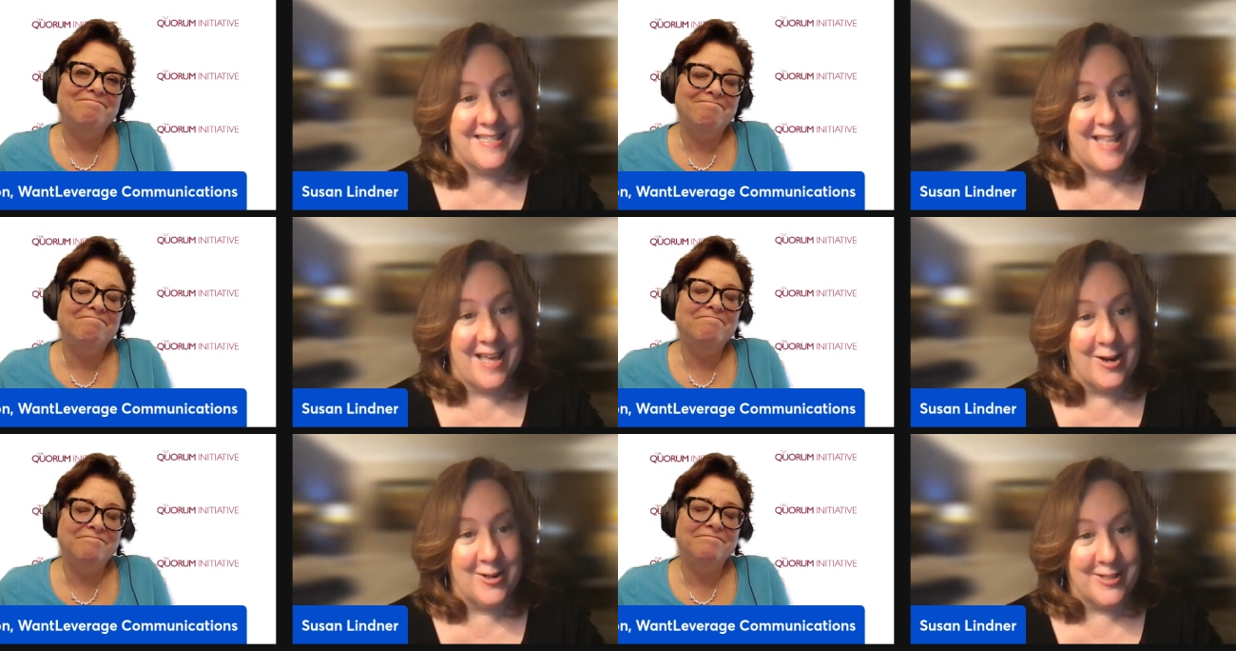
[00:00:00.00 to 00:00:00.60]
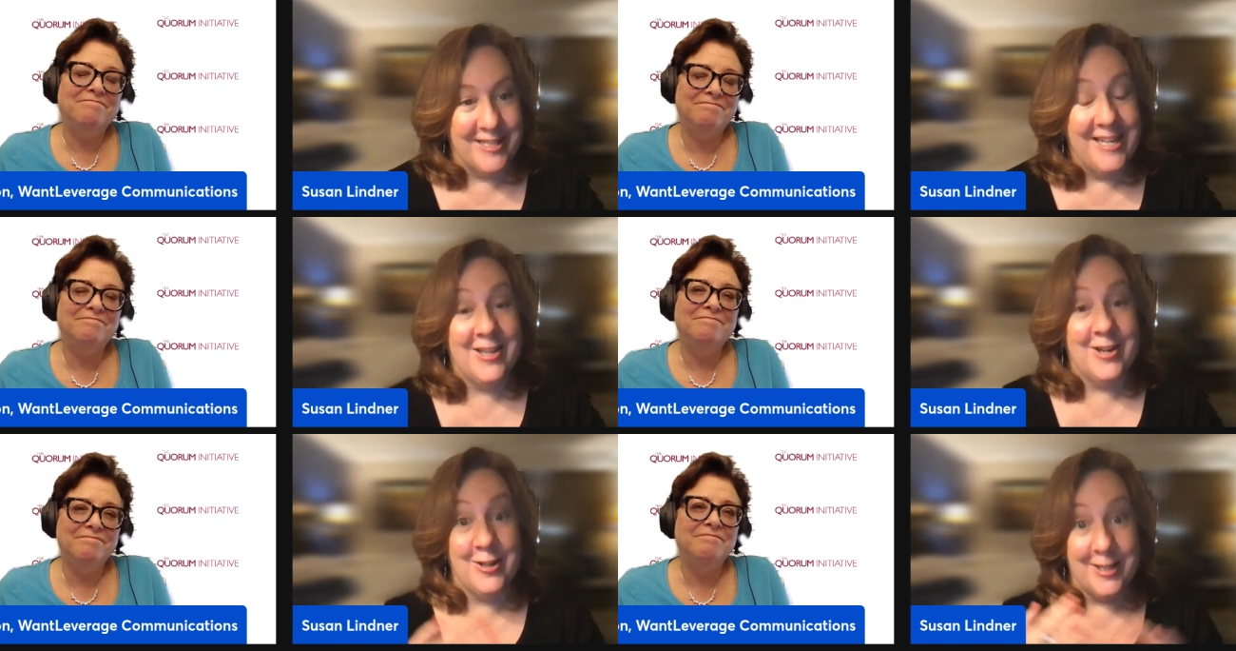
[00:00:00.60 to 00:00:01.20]
Speaker 1: theirs.
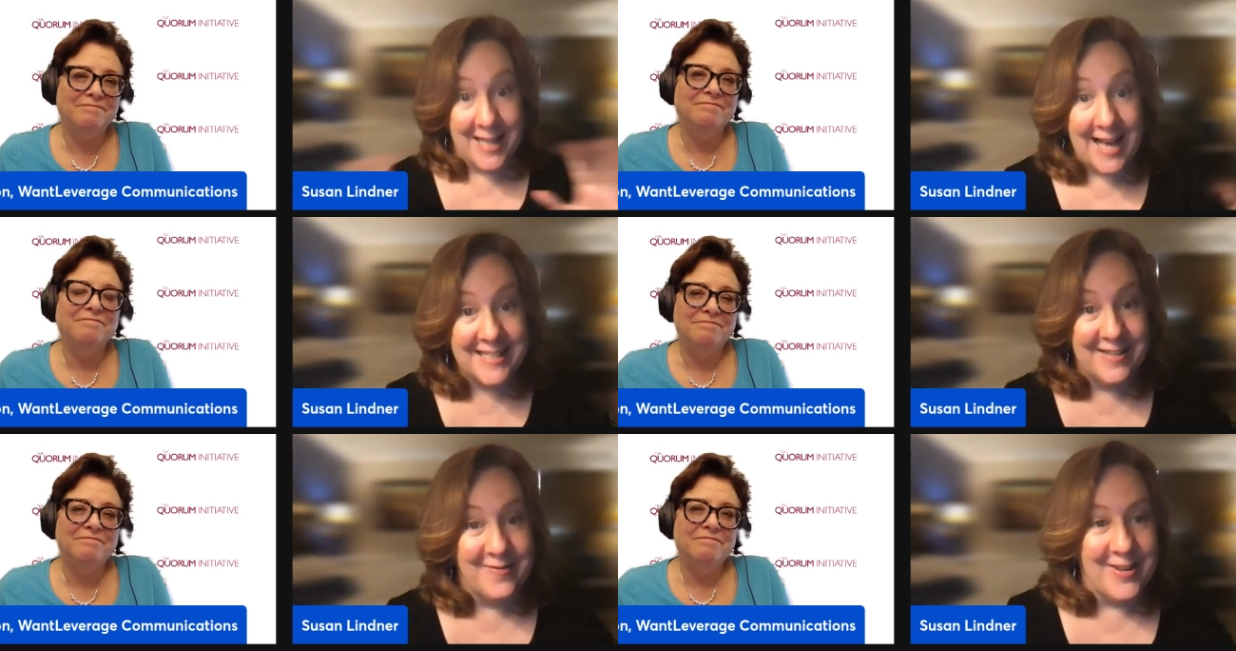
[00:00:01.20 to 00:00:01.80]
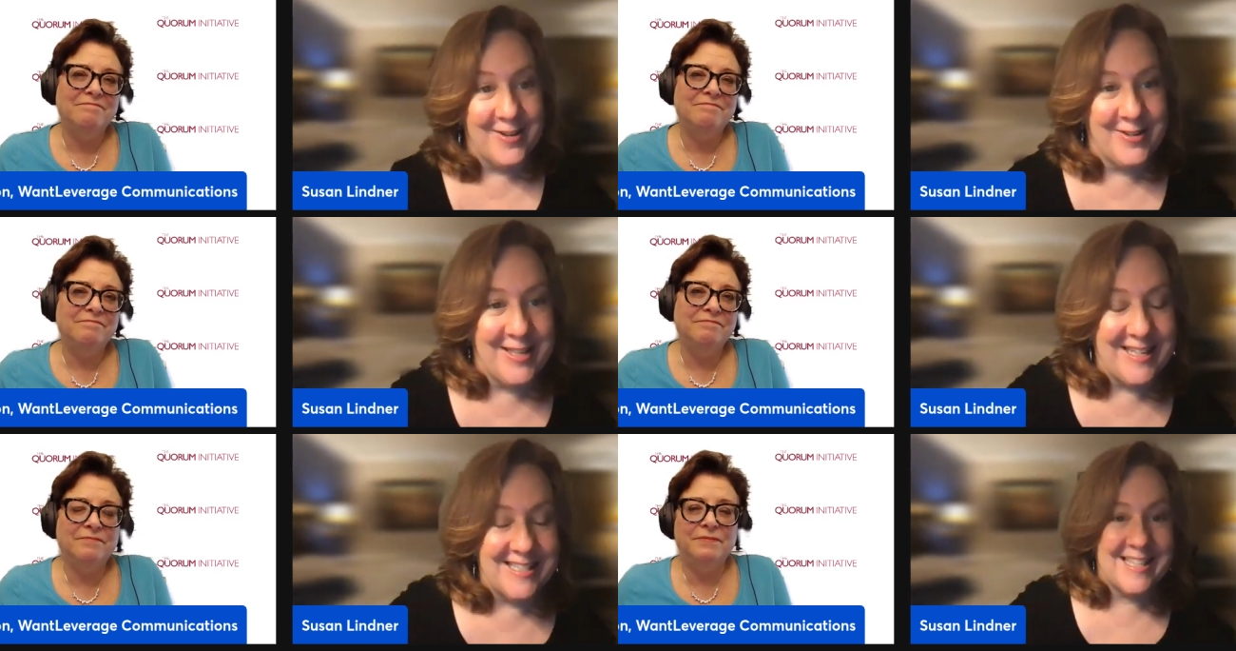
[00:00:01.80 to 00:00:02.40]
There are lots of other
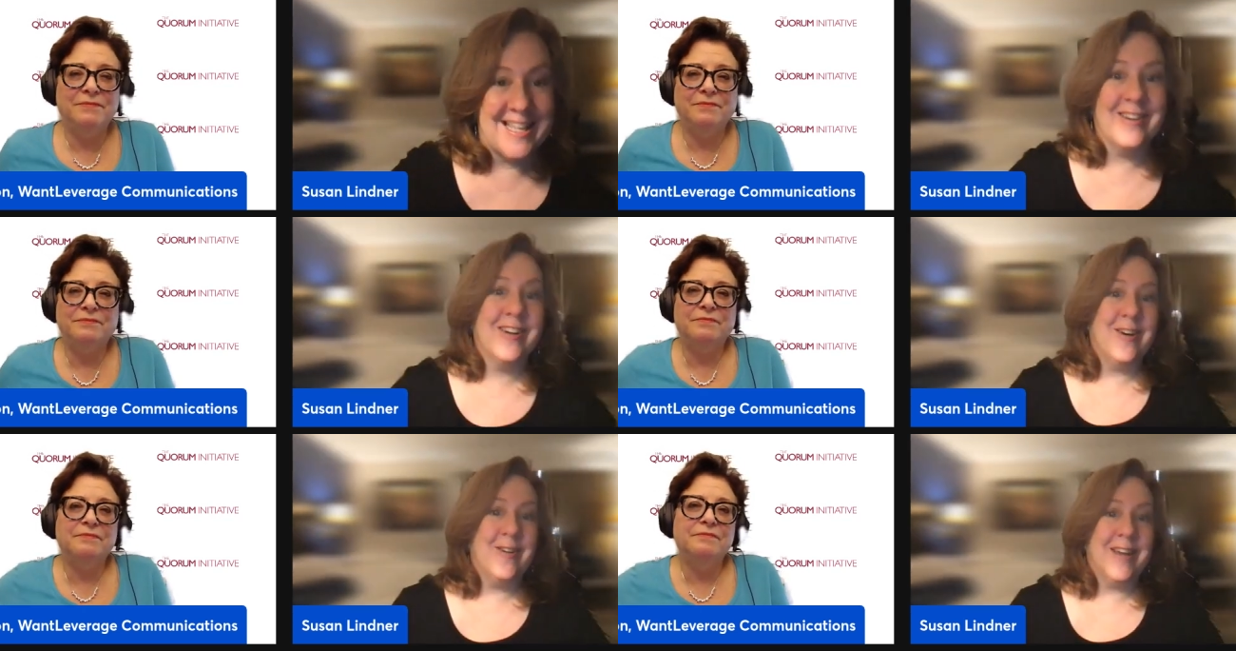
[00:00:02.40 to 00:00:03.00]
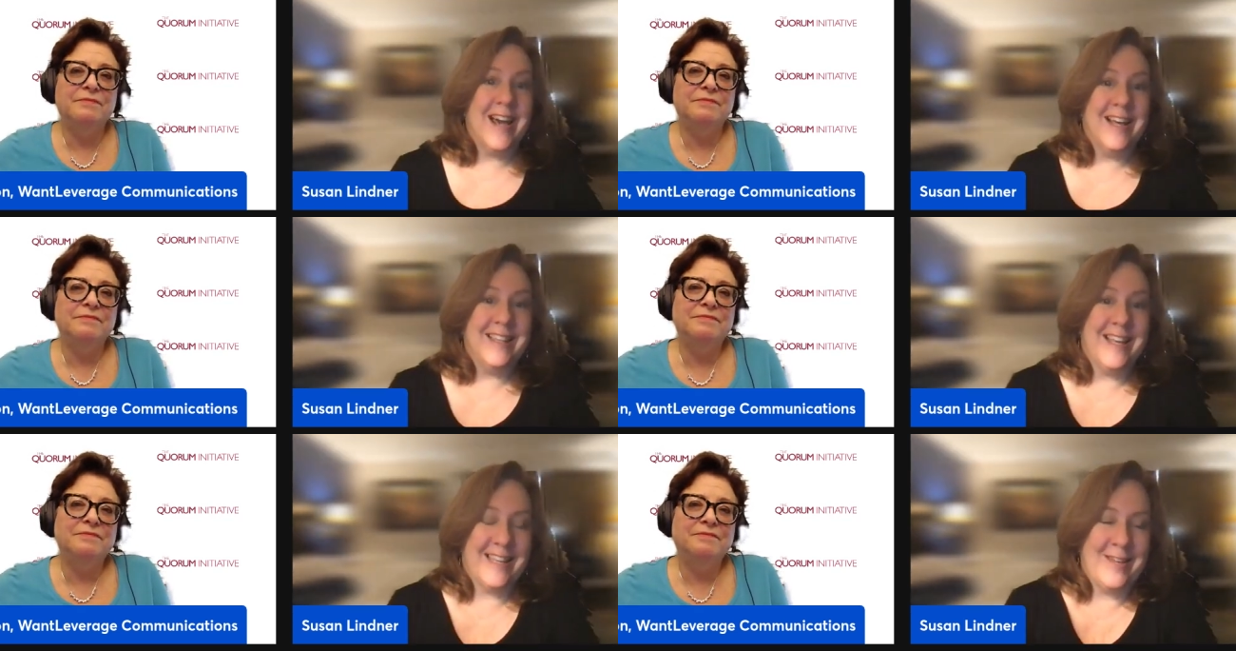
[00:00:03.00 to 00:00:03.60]
things that are going on
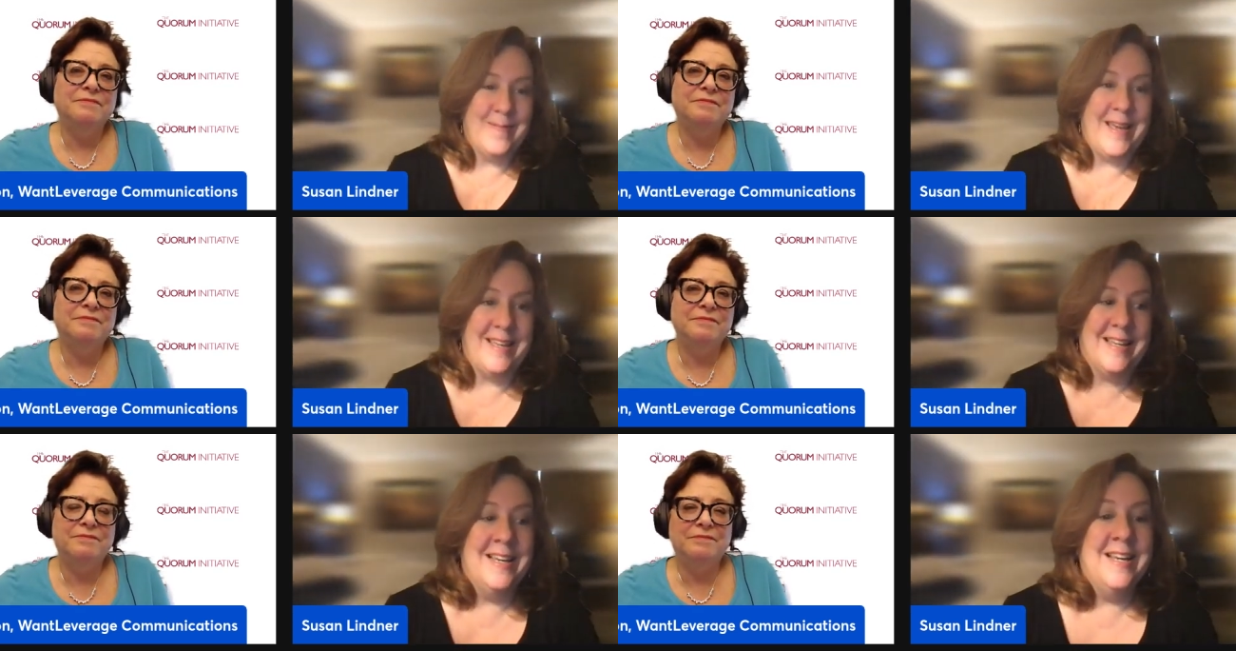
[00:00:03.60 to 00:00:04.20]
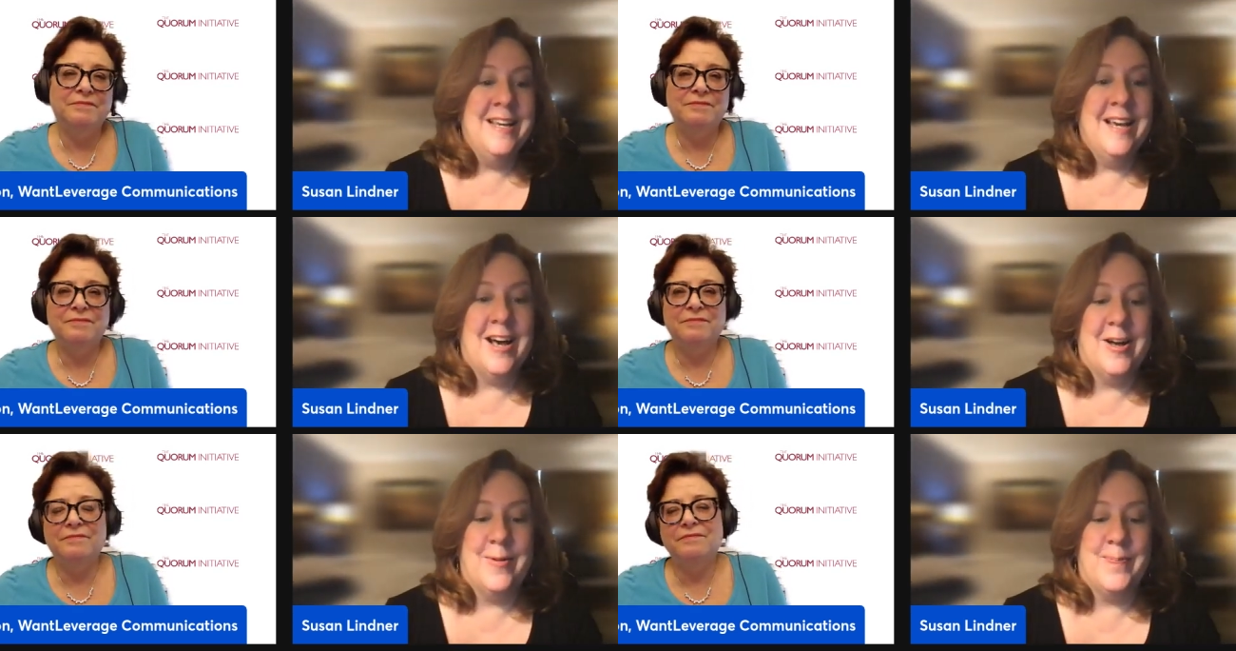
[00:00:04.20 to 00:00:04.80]
that can make
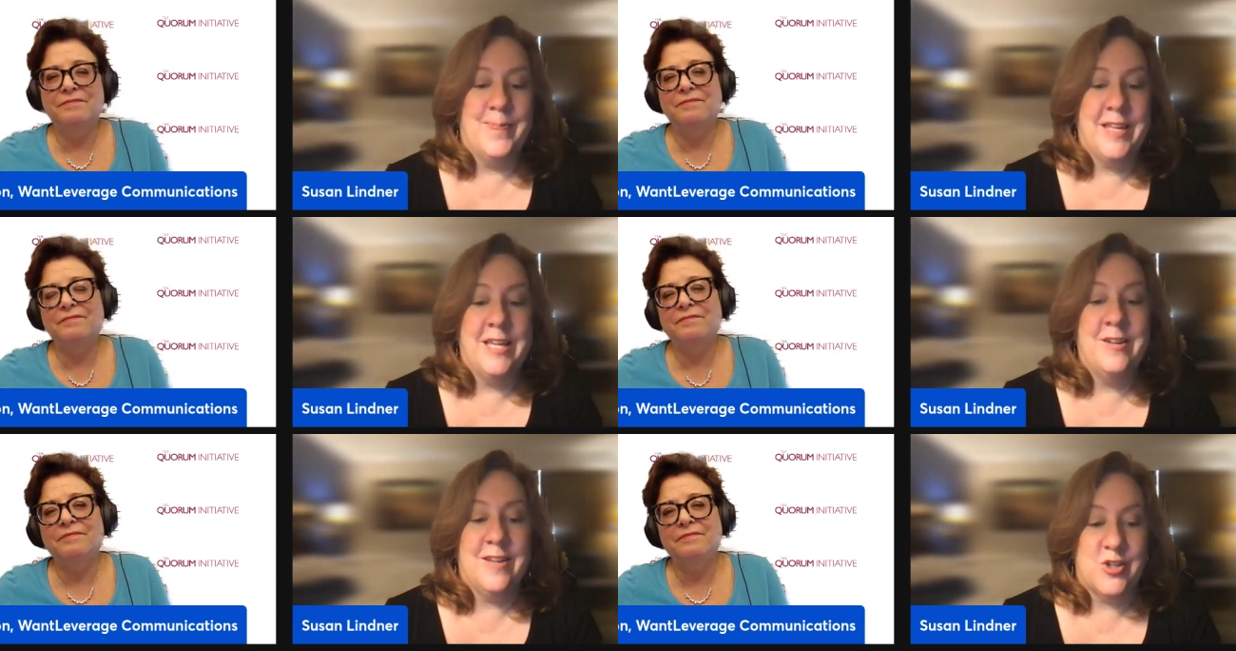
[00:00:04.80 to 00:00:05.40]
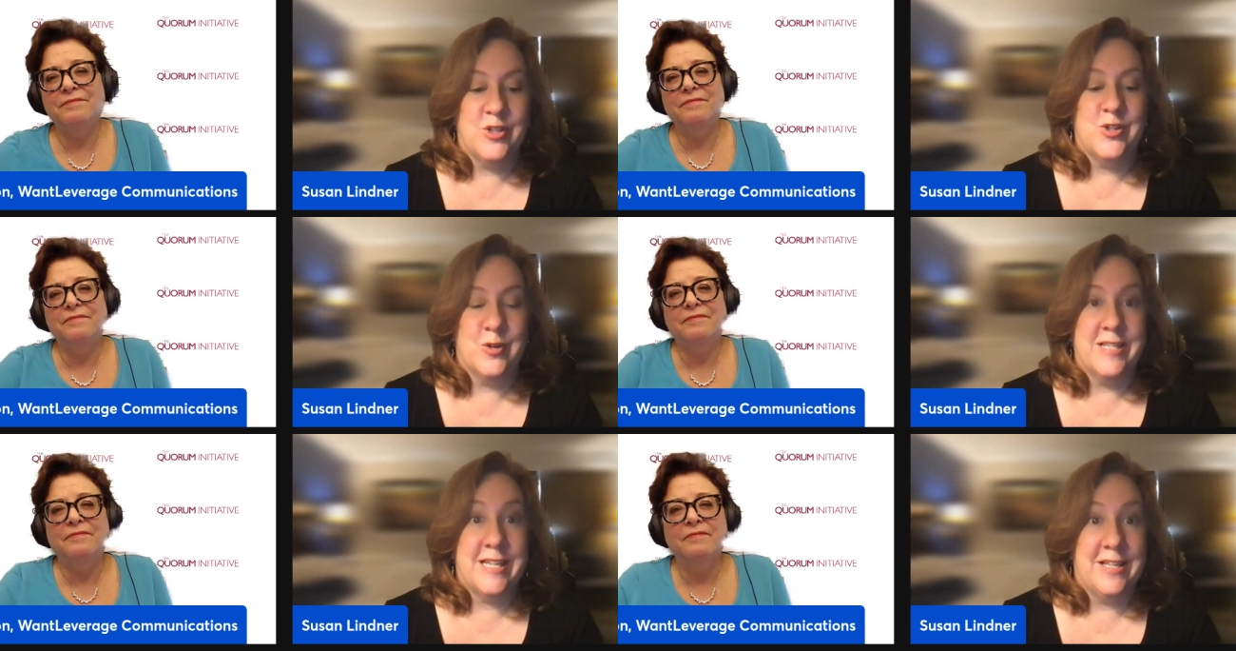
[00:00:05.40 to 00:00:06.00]
um, innovation
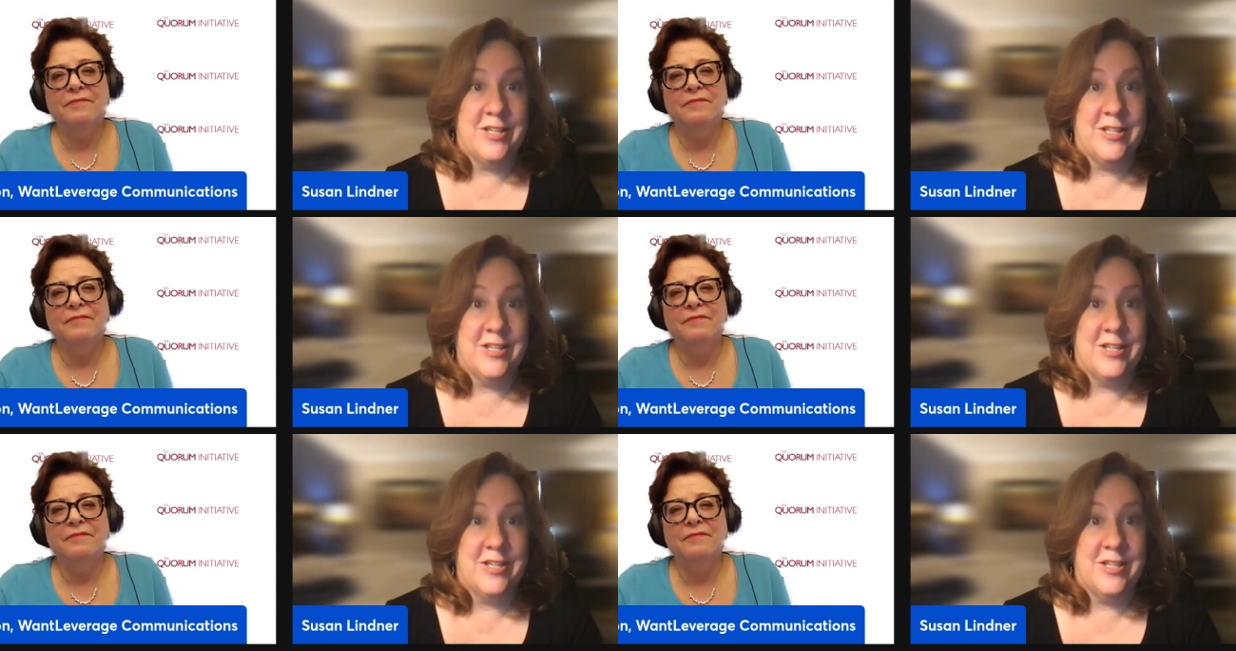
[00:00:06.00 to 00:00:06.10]
storytelling